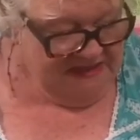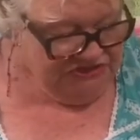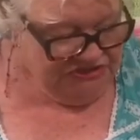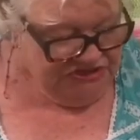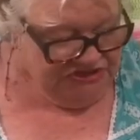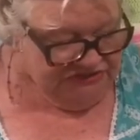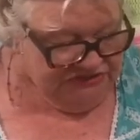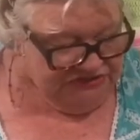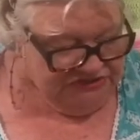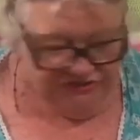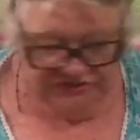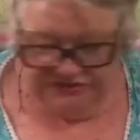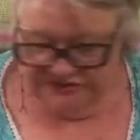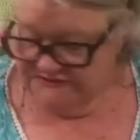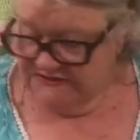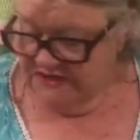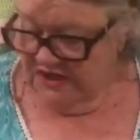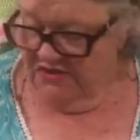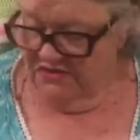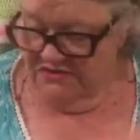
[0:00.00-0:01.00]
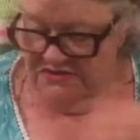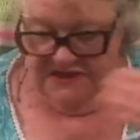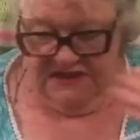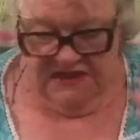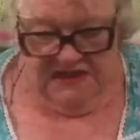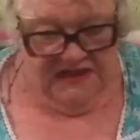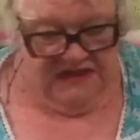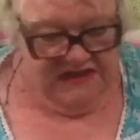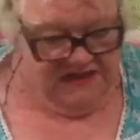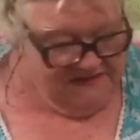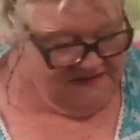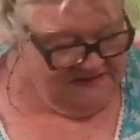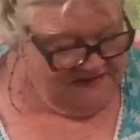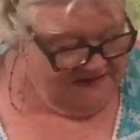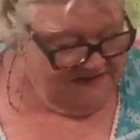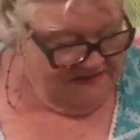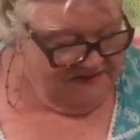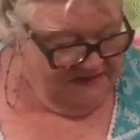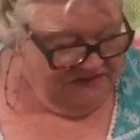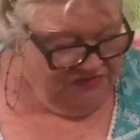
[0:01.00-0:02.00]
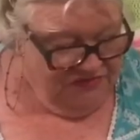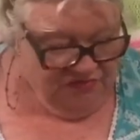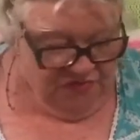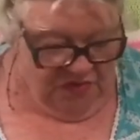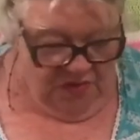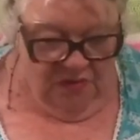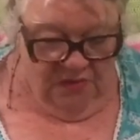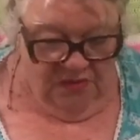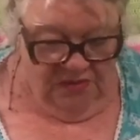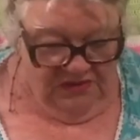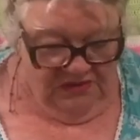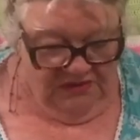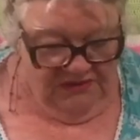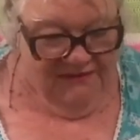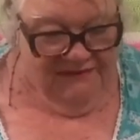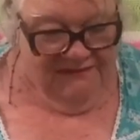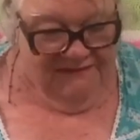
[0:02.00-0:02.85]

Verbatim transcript: She just took a saw and cut it, the drawer,